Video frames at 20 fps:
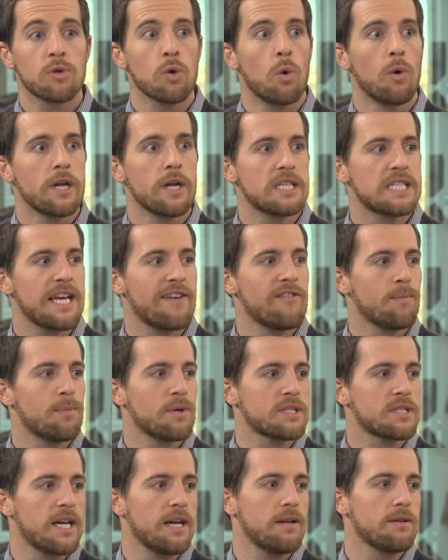
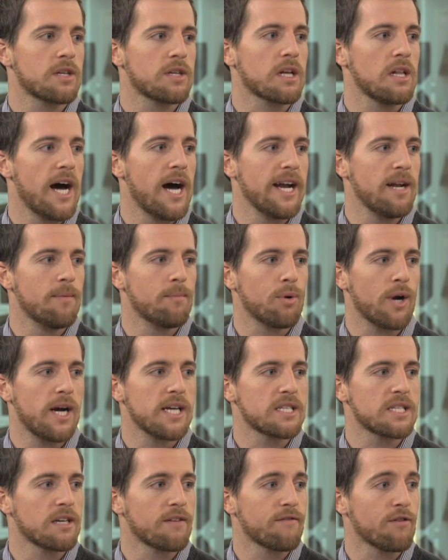27% decline in
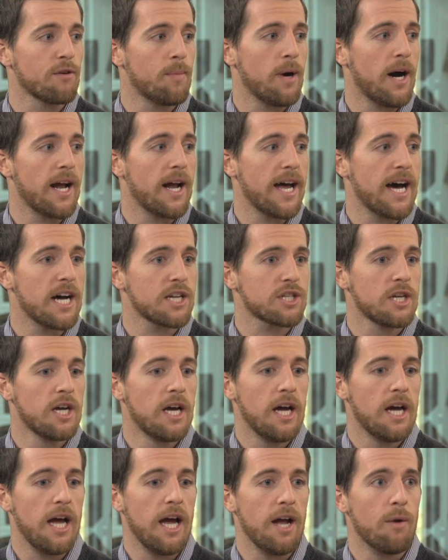pricing for potash,
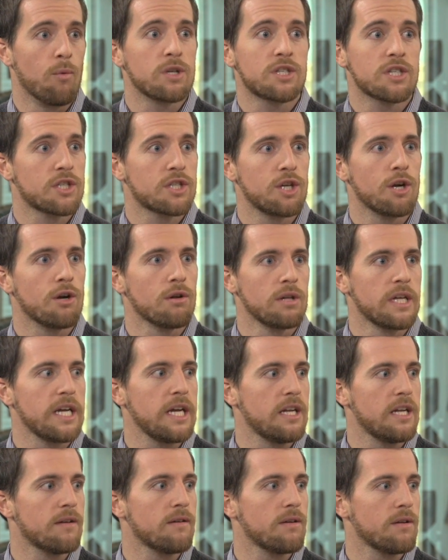and which is their
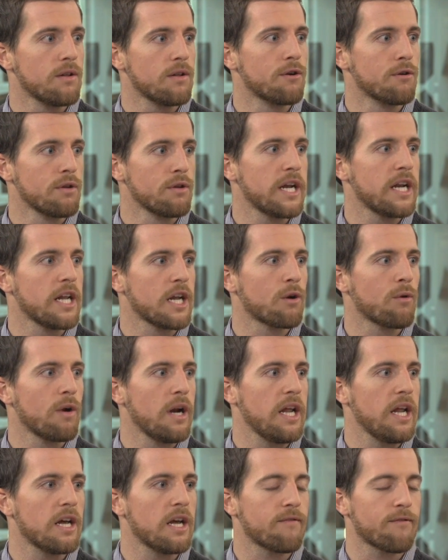lead their lead
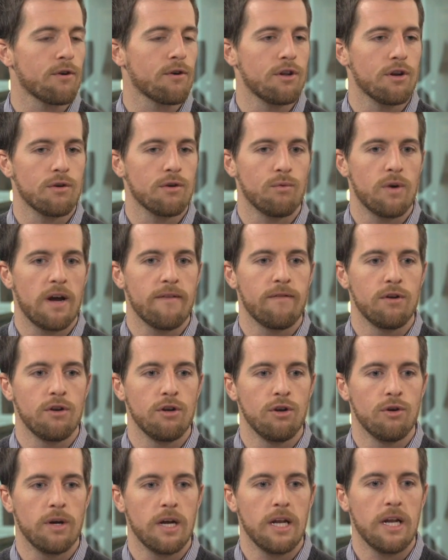ingredient for their
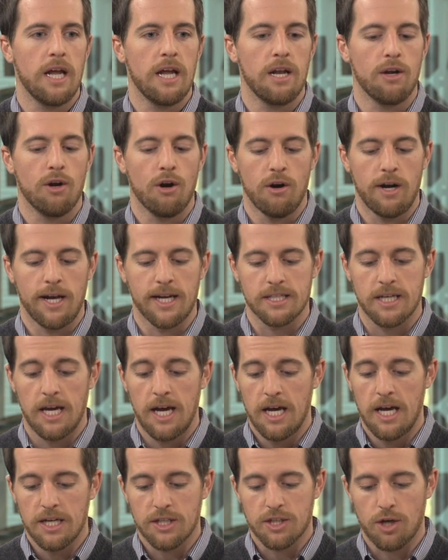revenue and, and earnings.
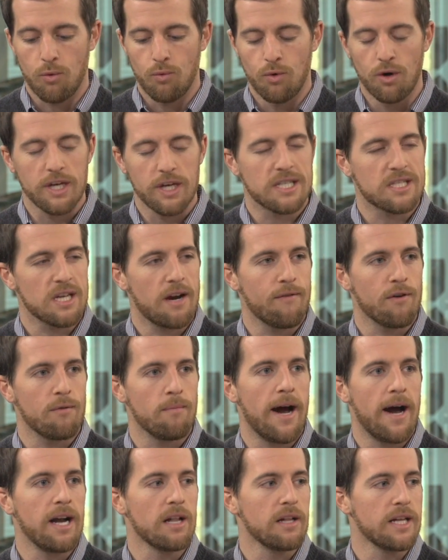So really
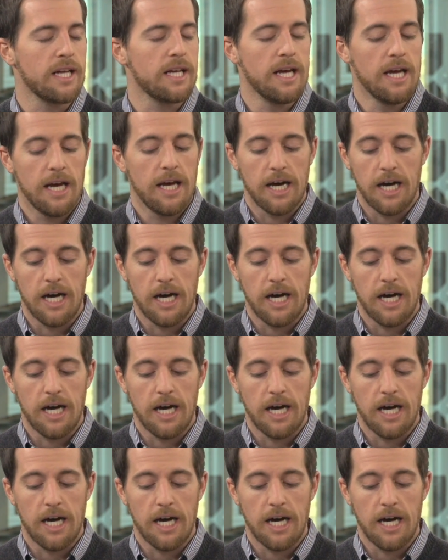suffered mightily.